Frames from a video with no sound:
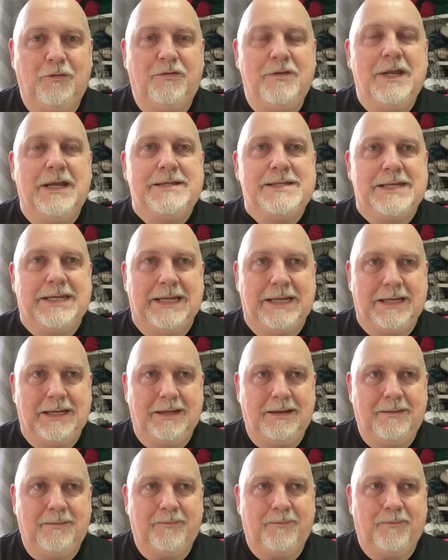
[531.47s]

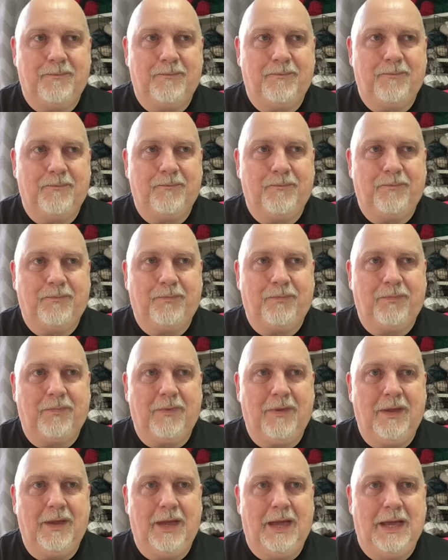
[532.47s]
knitting,
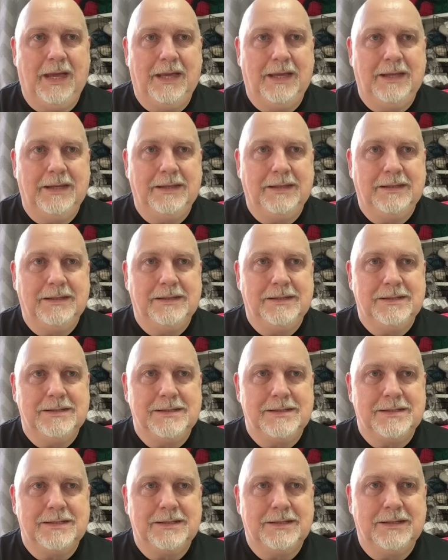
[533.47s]

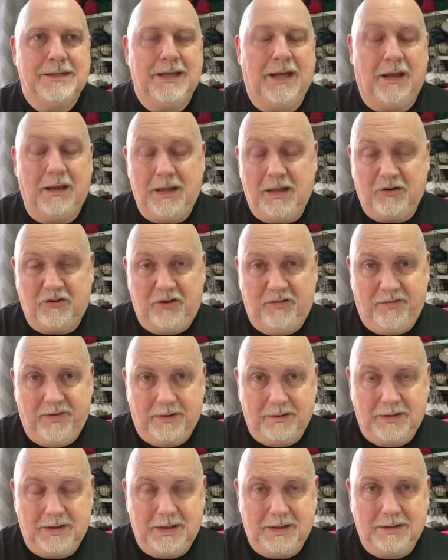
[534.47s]
and I actually
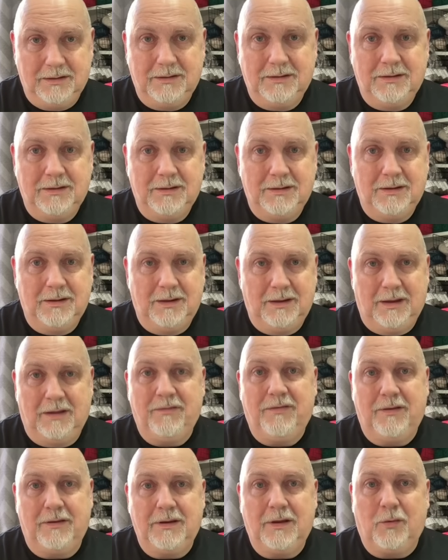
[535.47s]
found it
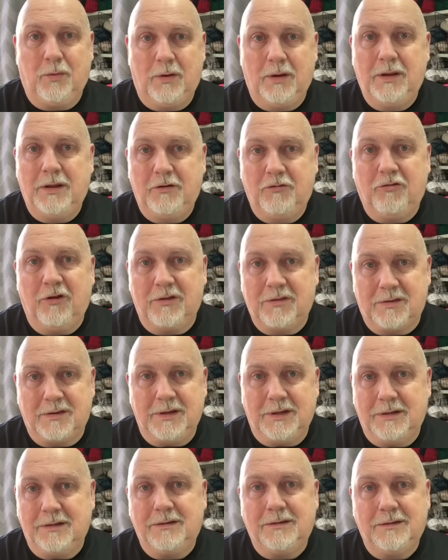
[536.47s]
quite
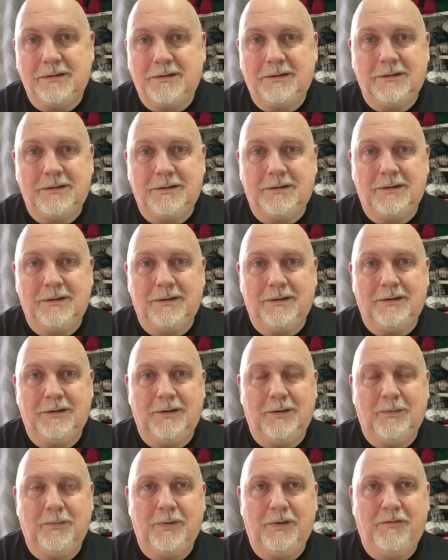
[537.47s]
interesting.
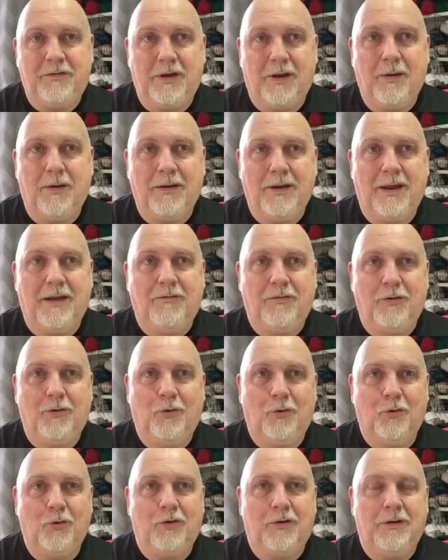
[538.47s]
If you go and have a
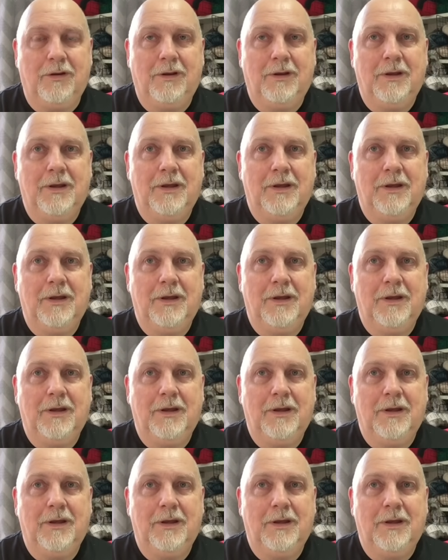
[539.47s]
look,